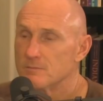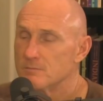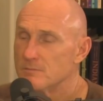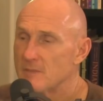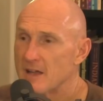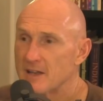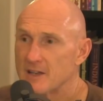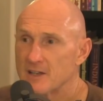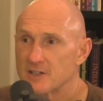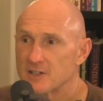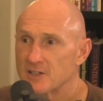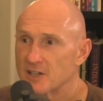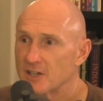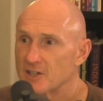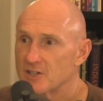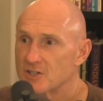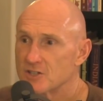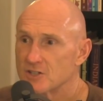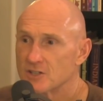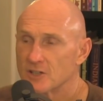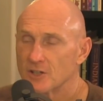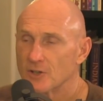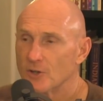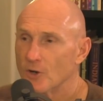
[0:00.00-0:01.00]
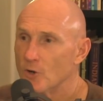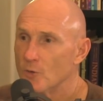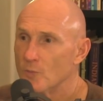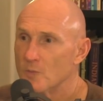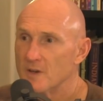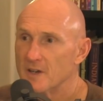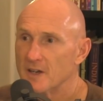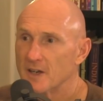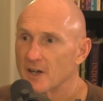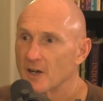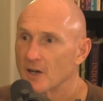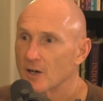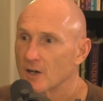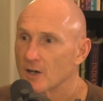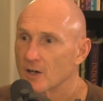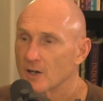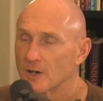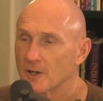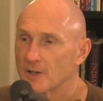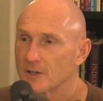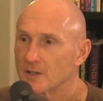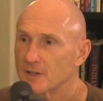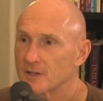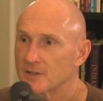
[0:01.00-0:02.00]
meditation and opening our
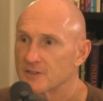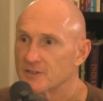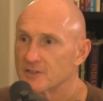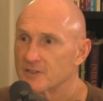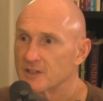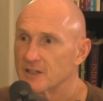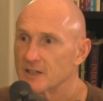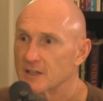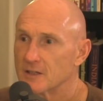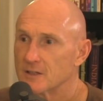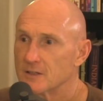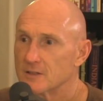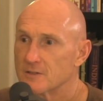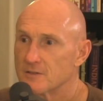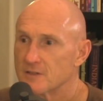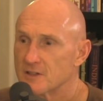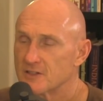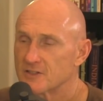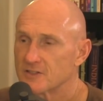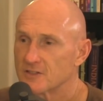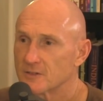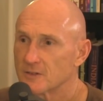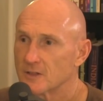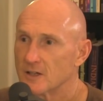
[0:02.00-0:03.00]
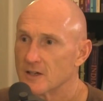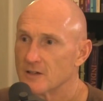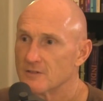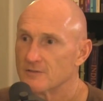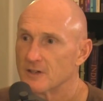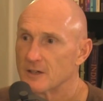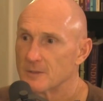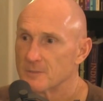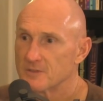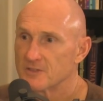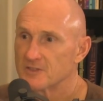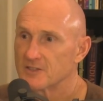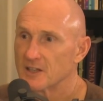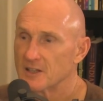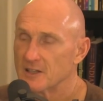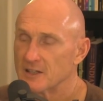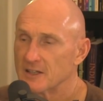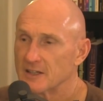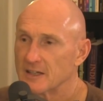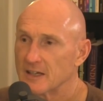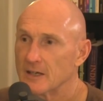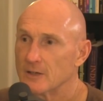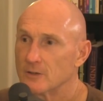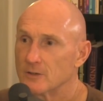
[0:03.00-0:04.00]
heart and saying, This love I'm
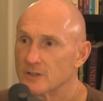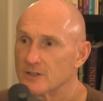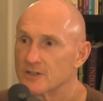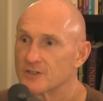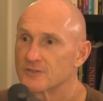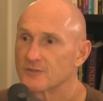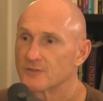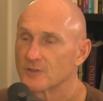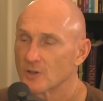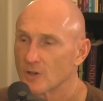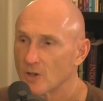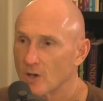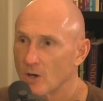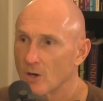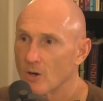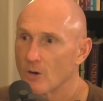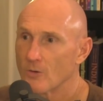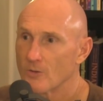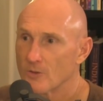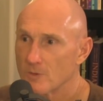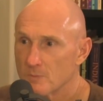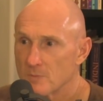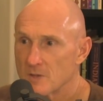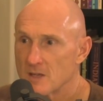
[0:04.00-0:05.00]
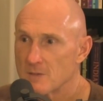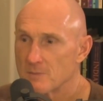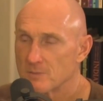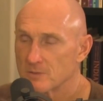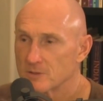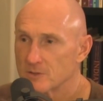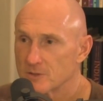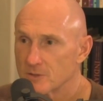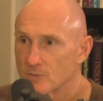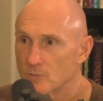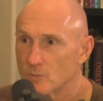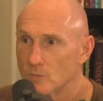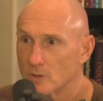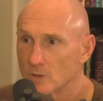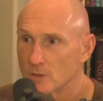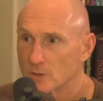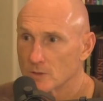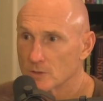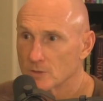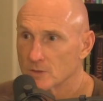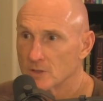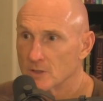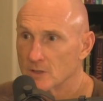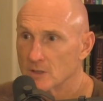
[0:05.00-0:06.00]
sending out is for all the people in the
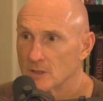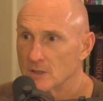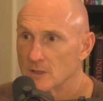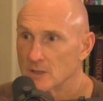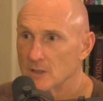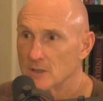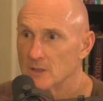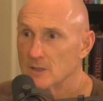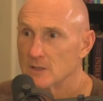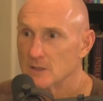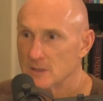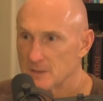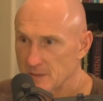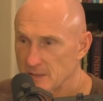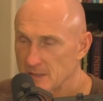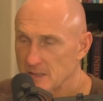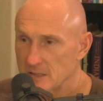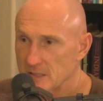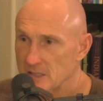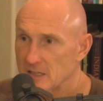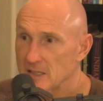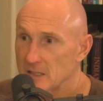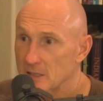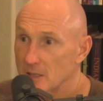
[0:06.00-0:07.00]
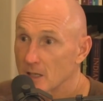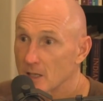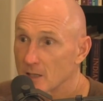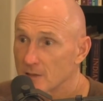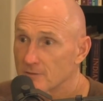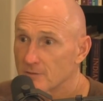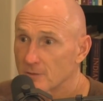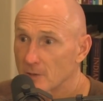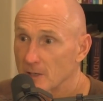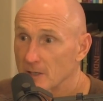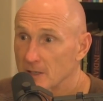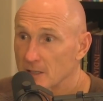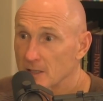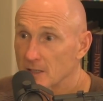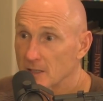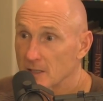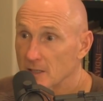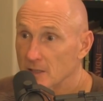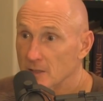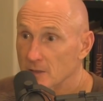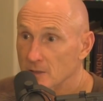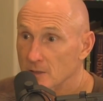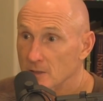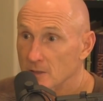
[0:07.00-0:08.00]
world that need love right
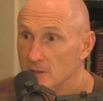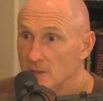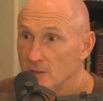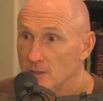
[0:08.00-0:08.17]
now.